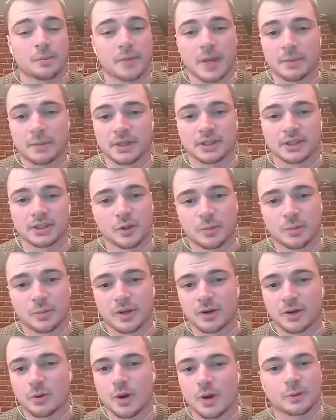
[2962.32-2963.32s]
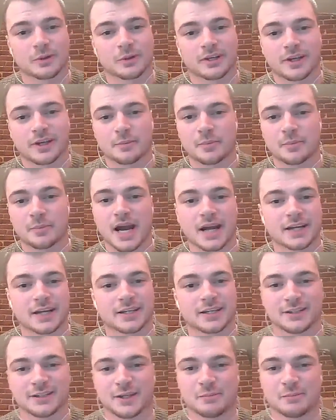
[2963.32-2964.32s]
Then maybe a little bit of work when I get
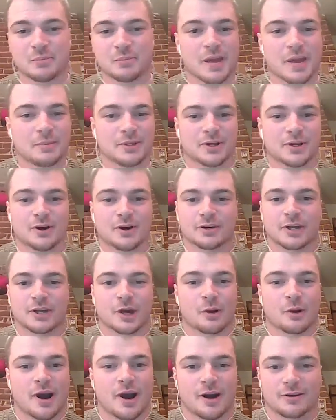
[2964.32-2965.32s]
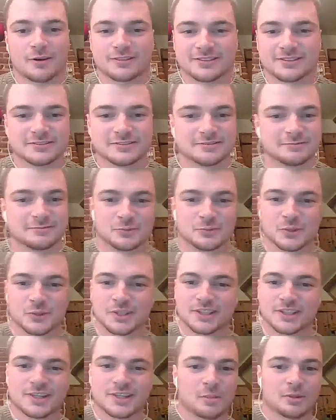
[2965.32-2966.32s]
back, and then maybe I'll go out
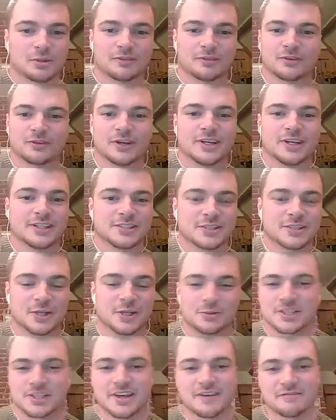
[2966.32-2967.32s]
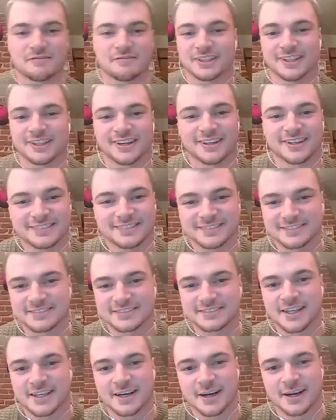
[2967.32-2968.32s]
with a couple of friends, go to their villa,
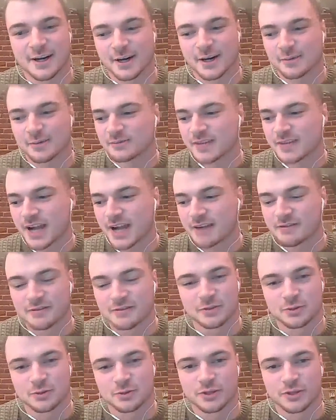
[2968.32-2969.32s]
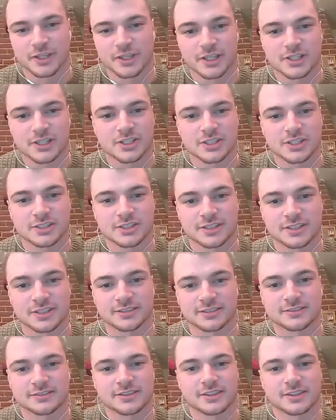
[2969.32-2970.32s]
have a few drinks, and
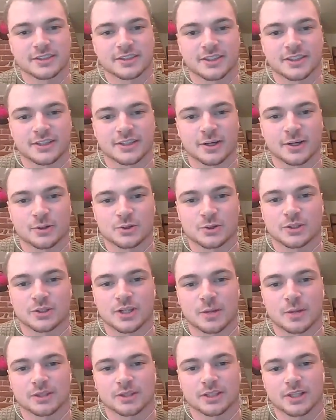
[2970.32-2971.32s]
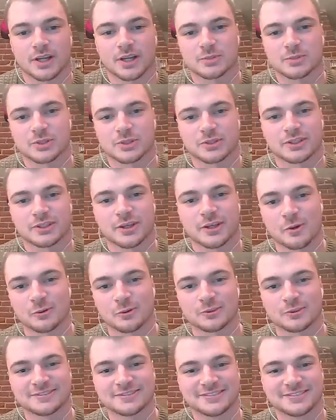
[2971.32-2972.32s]
then go to a couple of clubs on the
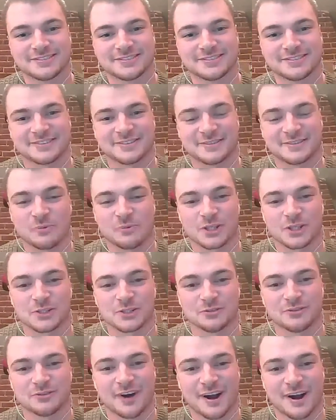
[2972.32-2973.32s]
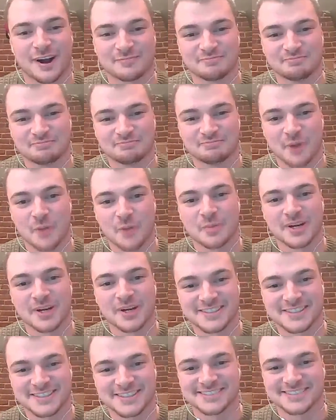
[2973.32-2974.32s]
old 125
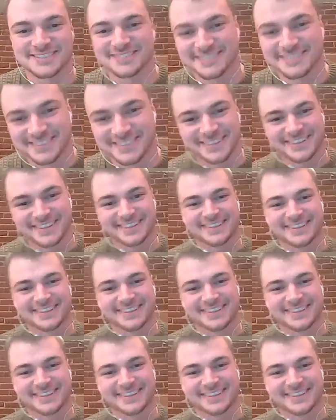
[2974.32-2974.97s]
mopeds, and